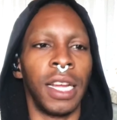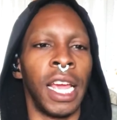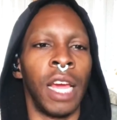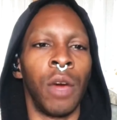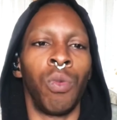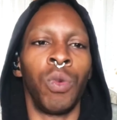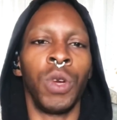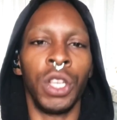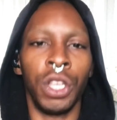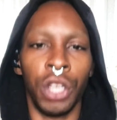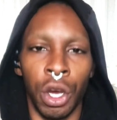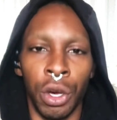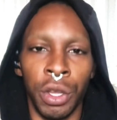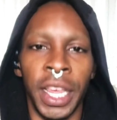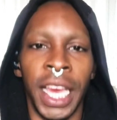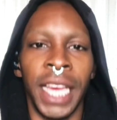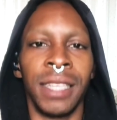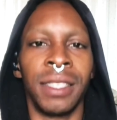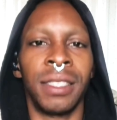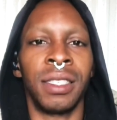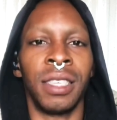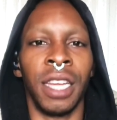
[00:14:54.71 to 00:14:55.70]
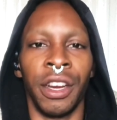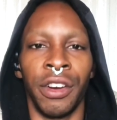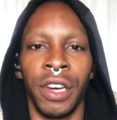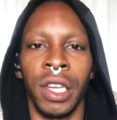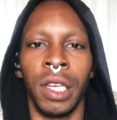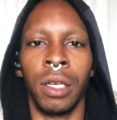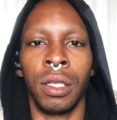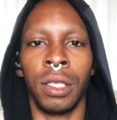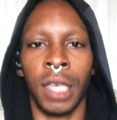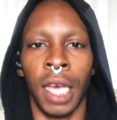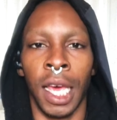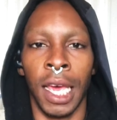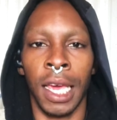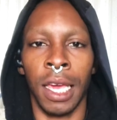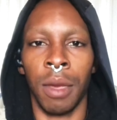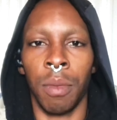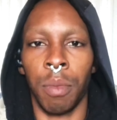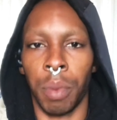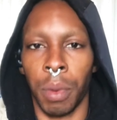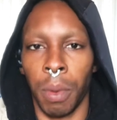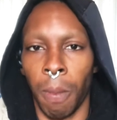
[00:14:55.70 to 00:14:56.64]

and we know that stereotype.